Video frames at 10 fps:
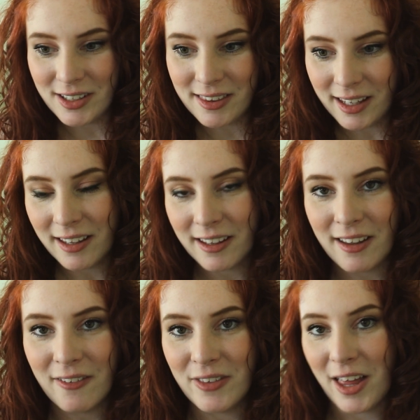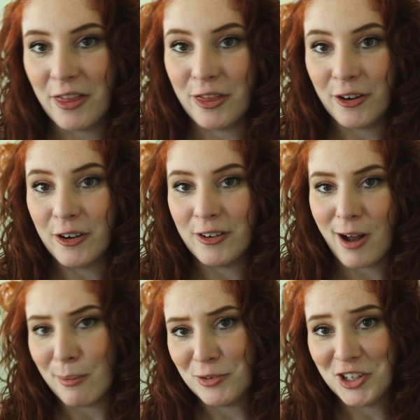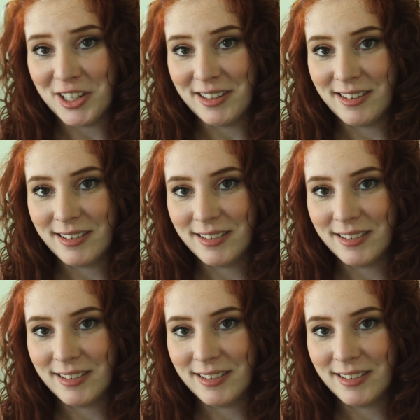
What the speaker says: think of that third option.